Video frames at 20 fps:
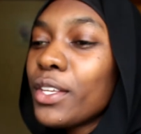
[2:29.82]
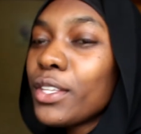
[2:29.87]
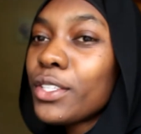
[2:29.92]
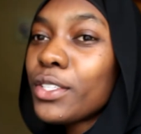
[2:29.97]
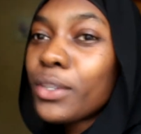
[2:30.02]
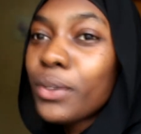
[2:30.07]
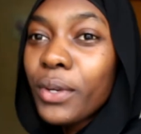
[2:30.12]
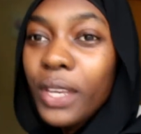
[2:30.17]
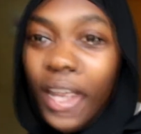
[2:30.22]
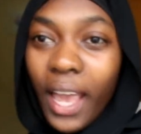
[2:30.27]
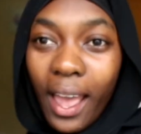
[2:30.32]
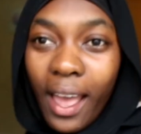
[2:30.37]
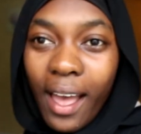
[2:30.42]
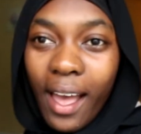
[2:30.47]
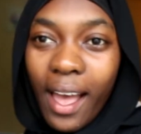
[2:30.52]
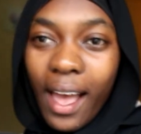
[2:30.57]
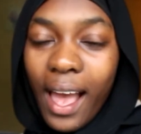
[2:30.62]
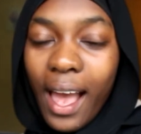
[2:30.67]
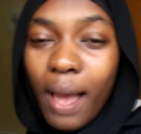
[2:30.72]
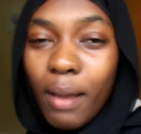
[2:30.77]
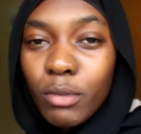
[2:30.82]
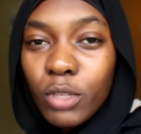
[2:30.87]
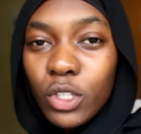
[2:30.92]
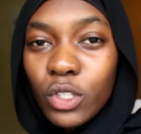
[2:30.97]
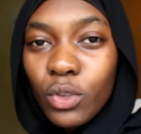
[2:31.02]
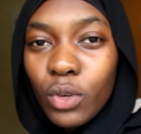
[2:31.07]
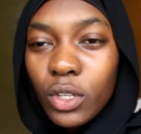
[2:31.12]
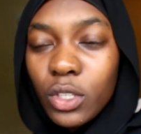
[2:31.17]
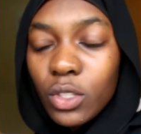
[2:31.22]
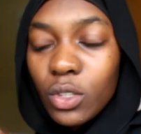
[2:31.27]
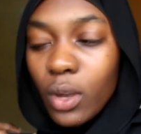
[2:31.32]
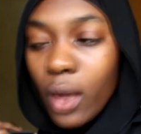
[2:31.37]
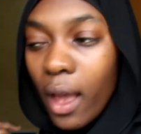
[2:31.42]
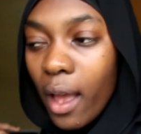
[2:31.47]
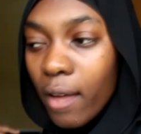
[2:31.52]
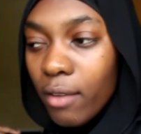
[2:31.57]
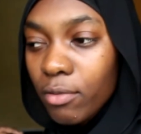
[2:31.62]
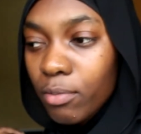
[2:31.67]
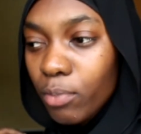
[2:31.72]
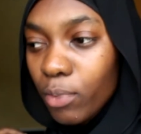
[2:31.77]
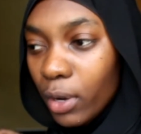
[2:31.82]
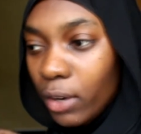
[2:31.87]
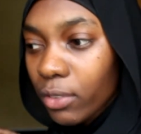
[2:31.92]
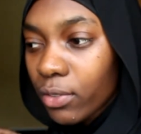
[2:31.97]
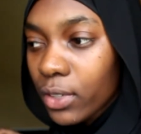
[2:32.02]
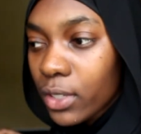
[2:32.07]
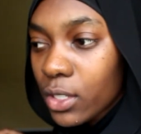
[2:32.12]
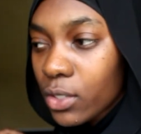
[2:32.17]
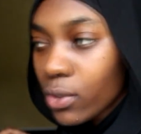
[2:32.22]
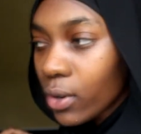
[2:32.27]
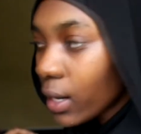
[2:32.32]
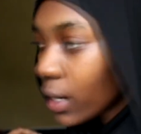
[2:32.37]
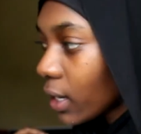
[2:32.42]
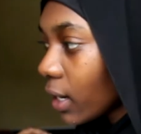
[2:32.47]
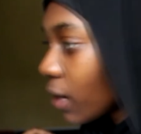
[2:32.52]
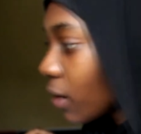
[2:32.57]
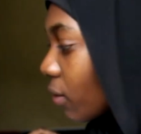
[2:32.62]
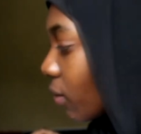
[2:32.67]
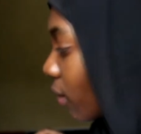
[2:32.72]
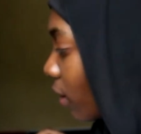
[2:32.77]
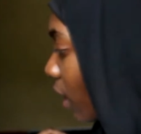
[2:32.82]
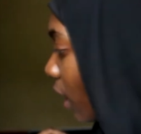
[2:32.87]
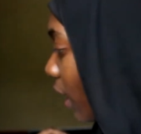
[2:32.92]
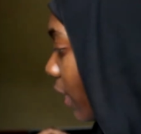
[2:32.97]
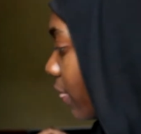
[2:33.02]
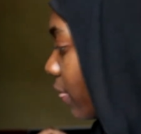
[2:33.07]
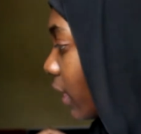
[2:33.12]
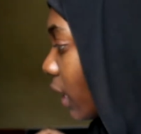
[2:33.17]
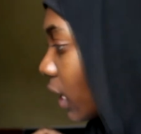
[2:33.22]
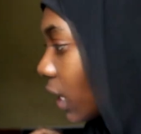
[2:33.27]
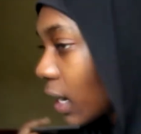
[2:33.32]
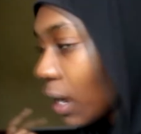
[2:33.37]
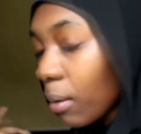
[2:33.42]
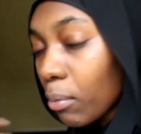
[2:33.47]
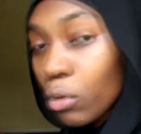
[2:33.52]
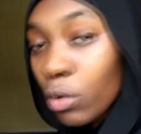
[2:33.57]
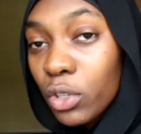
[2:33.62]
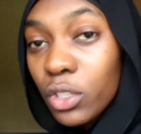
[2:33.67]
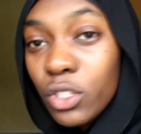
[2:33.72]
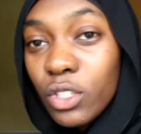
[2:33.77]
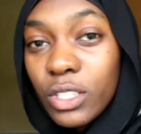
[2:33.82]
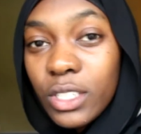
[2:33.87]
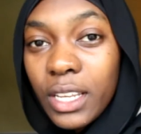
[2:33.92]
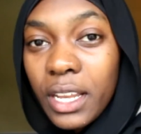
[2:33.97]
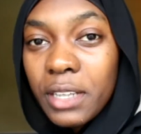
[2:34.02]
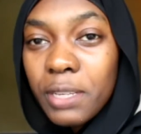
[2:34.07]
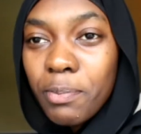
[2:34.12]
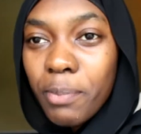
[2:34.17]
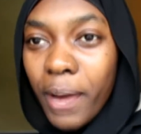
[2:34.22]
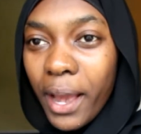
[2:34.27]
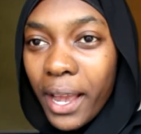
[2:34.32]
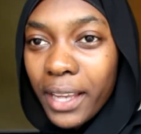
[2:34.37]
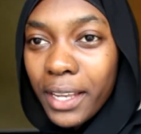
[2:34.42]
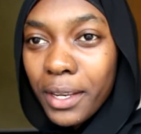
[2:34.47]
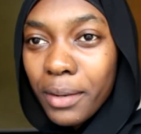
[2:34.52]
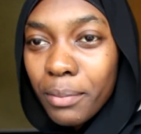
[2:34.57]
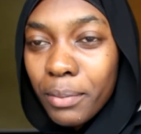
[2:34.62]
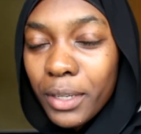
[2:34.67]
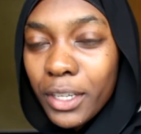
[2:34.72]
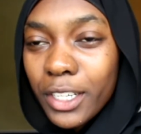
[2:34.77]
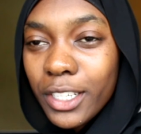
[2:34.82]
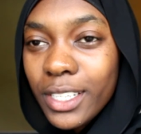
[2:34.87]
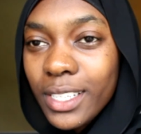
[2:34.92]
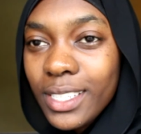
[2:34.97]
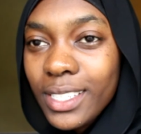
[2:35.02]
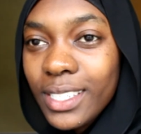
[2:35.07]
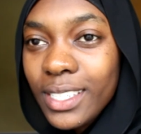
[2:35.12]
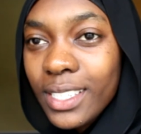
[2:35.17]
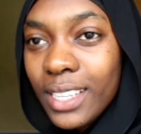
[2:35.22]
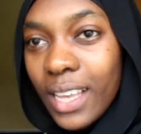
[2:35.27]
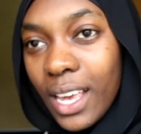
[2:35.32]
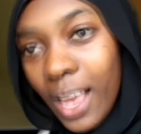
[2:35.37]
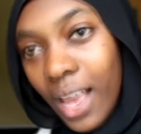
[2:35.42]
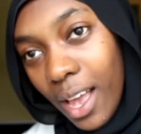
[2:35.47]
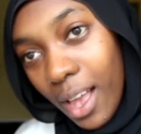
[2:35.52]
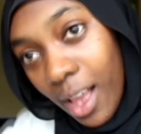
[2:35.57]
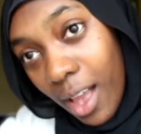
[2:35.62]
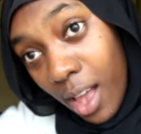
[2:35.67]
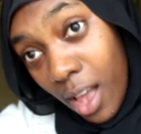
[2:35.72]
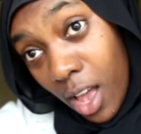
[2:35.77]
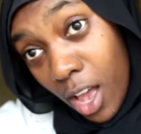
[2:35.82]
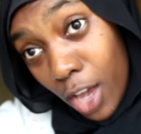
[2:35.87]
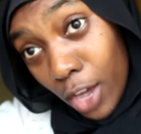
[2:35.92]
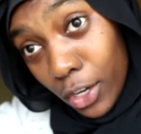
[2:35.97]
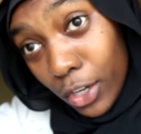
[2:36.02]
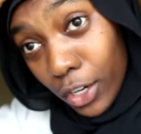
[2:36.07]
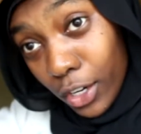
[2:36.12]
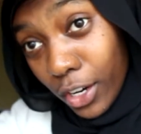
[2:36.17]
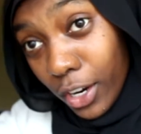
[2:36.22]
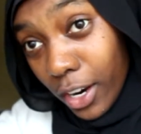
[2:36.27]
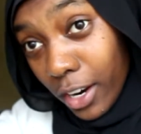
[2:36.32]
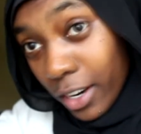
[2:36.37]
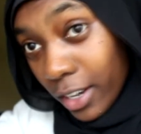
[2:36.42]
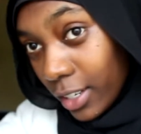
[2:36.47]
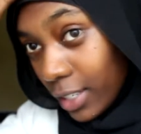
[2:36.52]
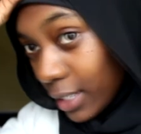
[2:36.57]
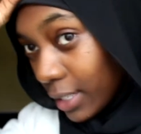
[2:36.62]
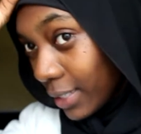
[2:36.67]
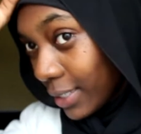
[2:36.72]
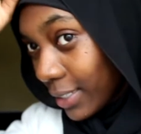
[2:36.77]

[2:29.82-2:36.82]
So yeah, I'm just going to have breakfast right now and then I'm going to start packing because your girl